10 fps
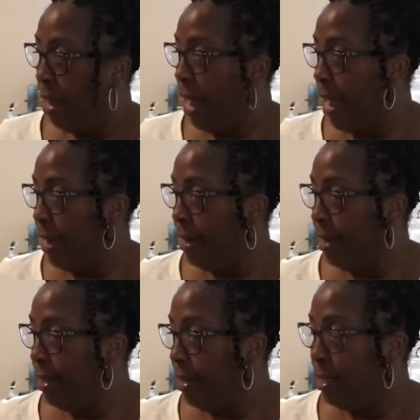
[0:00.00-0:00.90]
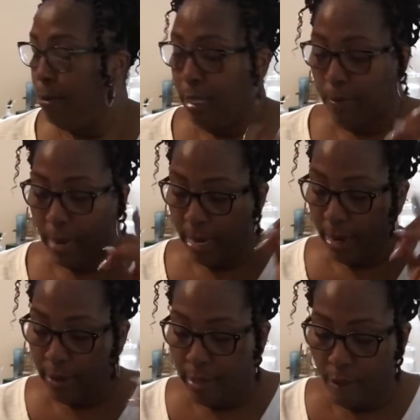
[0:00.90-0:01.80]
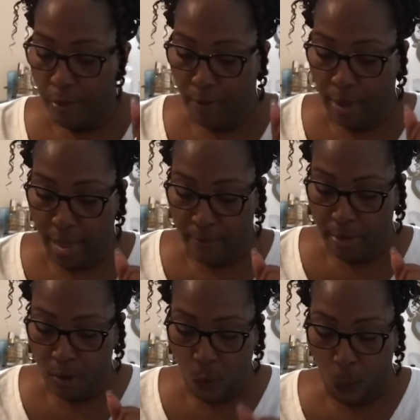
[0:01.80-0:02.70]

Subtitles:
I need these because my ears have been popping.